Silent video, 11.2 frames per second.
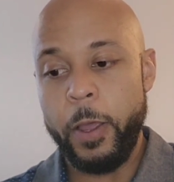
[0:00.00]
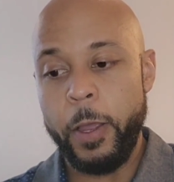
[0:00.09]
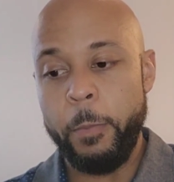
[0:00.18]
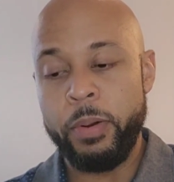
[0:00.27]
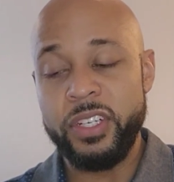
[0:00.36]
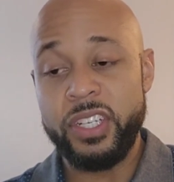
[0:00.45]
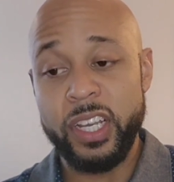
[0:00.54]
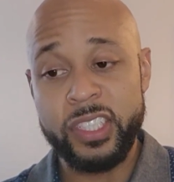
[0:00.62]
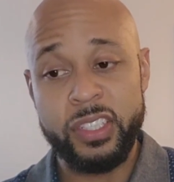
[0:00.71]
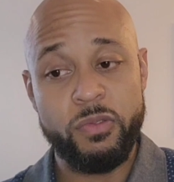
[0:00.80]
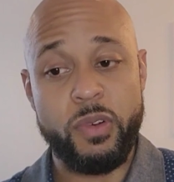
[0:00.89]

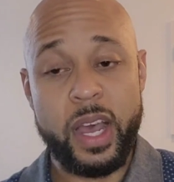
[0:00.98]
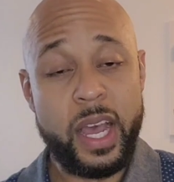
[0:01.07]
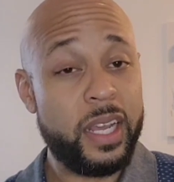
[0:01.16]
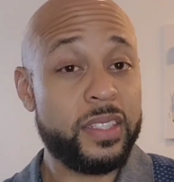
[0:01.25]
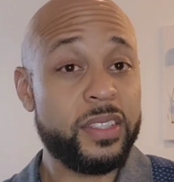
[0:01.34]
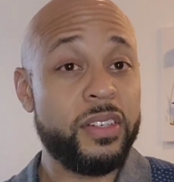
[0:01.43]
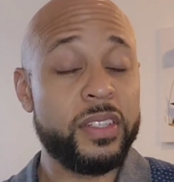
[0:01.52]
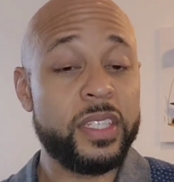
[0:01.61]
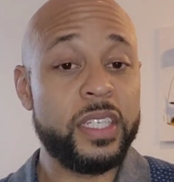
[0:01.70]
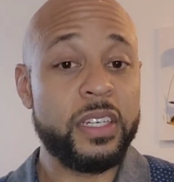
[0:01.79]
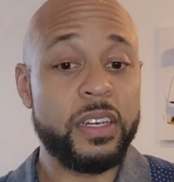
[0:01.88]
production wise on
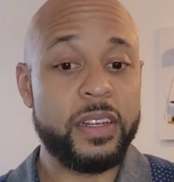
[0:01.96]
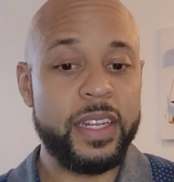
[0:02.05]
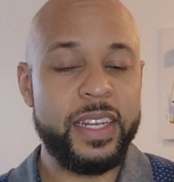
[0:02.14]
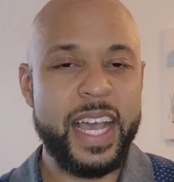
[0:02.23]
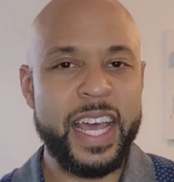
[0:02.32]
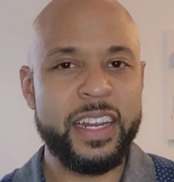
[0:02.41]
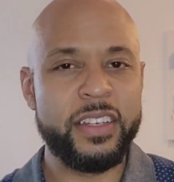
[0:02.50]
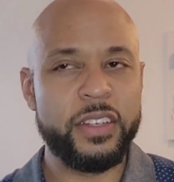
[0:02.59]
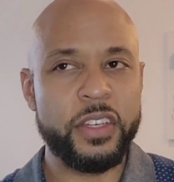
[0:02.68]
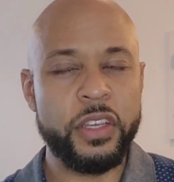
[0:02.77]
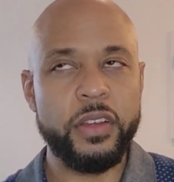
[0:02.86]
here, not a,